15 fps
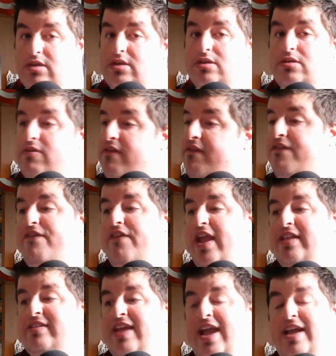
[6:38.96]

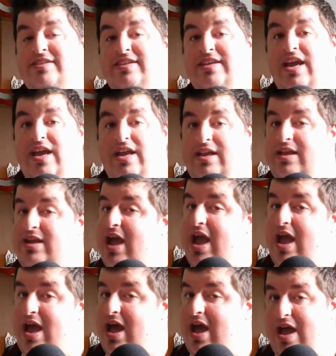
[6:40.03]
fantastic.
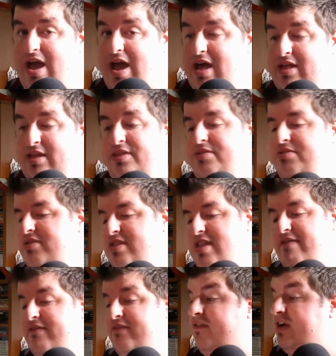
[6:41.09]
I'll
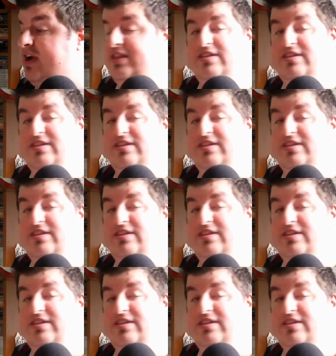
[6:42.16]
never forget this